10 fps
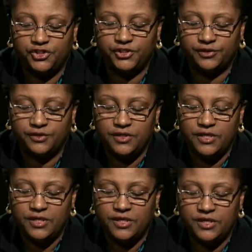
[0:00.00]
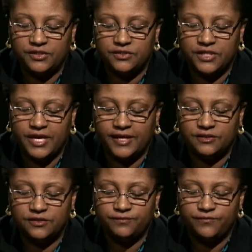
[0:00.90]
year is
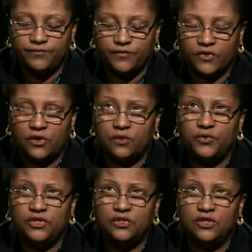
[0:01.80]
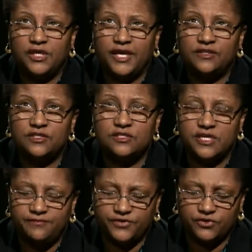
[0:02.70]
that, and when you look at the
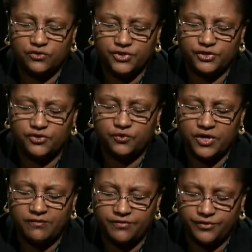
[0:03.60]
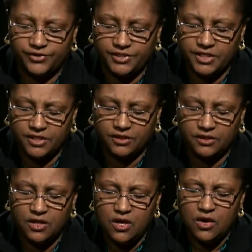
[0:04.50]
state fiscal year twelve
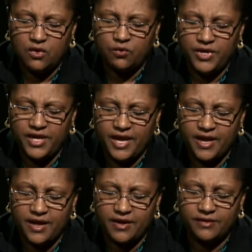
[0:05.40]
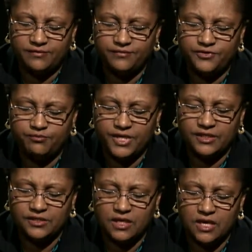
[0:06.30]
thirteen, we have
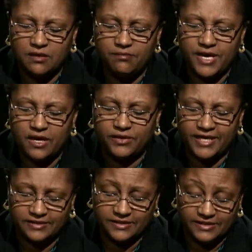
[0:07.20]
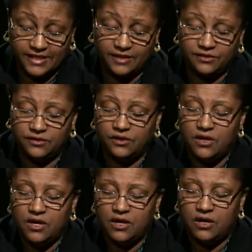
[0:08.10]
spent about, as a state,
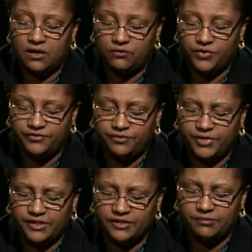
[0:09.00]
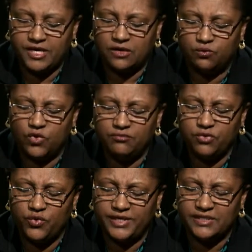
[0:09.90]
Uh, we've spent about one
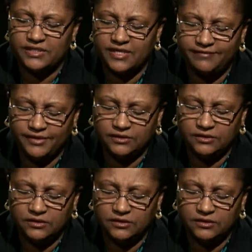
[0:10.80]
point seven